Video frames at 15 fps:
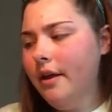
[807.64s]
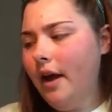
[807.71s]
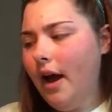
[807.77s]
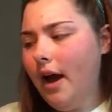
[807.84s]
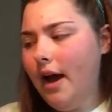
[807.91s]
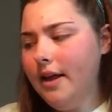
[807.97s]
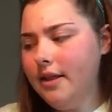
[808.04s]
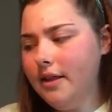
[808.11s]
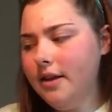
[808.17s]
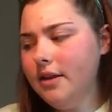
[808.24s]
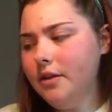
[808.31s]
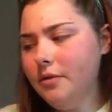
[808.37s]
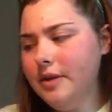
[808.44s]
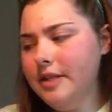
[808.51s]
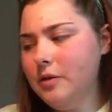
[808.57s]
I think the
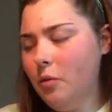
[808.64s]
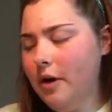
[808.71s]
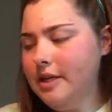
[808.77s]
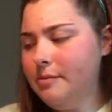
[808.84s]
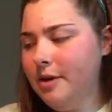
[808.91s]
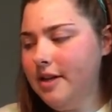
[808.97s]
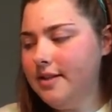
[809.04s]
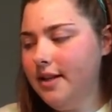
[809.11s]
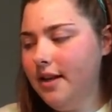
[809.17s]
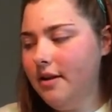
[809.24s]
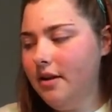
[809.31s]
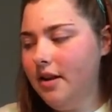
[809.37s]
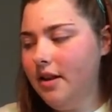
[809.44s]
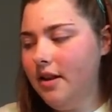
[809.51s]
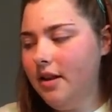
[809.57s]
reason why is because
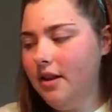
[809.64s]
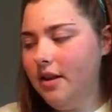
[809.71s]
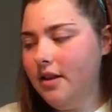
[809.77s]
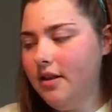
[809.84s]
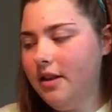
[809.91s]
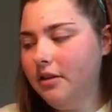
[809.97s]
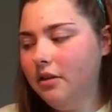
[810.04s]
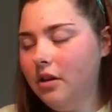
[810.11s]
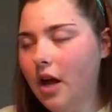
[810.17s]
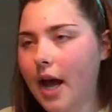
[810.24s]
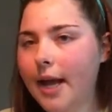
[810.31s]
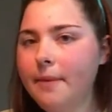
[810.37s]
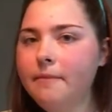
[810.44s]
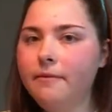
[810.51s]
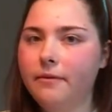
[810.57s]
the
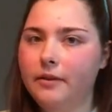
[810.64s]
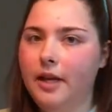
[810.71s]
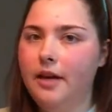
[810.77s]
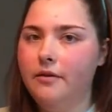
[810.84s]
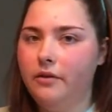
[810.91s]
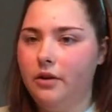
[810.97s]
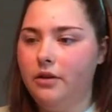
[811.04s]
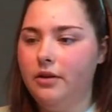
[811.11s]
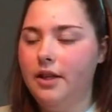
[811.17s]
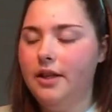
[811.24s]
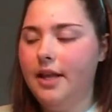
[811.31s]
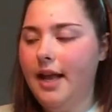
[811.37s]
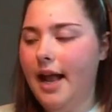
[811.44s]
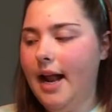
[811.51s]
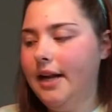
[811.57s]
lime flavor that they
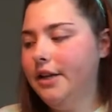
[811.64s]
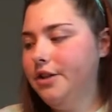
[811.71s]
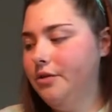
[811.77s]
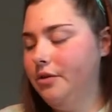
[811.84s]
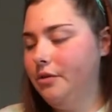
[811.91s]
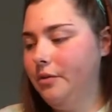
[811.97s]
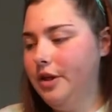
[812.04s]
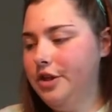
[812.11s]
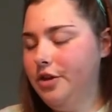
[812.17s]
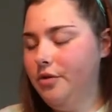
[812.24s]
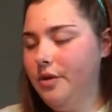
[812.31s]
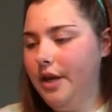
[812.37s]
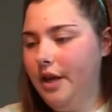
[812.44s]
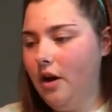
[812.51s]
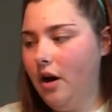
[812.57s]
added to it, the ratio they
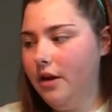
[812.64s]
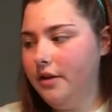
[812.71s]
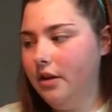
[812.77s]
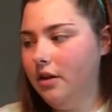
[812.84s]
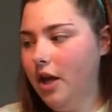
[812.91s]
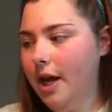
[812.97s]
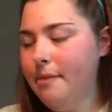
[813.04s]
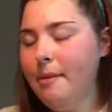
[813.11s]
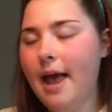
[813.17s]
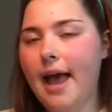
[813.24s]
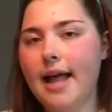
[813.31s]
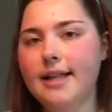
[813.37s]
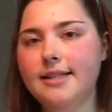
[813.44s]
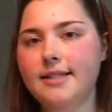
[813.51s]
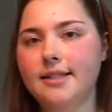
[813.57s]
got, the lime
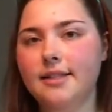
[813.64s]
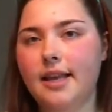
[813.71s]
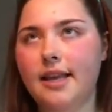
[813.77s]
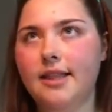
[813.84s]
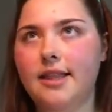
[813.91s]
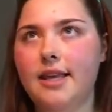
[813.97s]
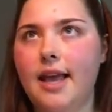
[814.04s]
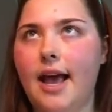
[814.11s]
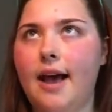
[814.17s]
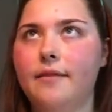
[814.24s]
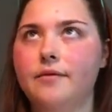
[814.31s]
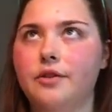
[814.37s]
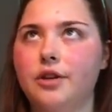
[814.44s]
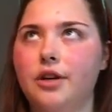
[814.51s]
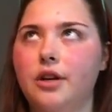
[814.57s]
adds like the
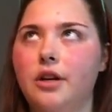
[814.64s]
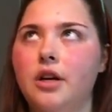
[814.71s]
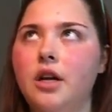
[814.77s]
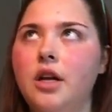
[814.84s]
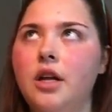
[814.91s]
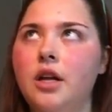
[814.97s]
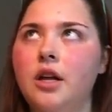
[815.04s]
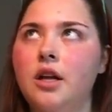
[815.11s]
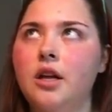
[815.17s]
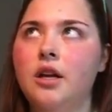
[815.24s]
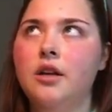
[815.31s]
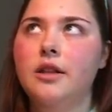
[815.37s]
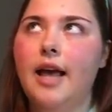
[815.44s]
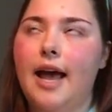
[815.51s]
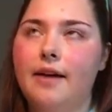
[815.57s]

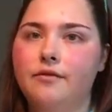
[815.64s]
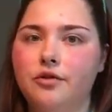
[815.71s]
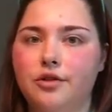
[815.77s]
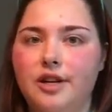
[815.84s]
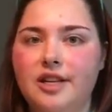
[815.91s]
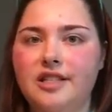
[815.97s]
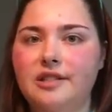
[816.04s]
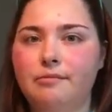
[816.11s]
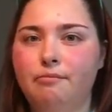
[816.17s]
aftertaste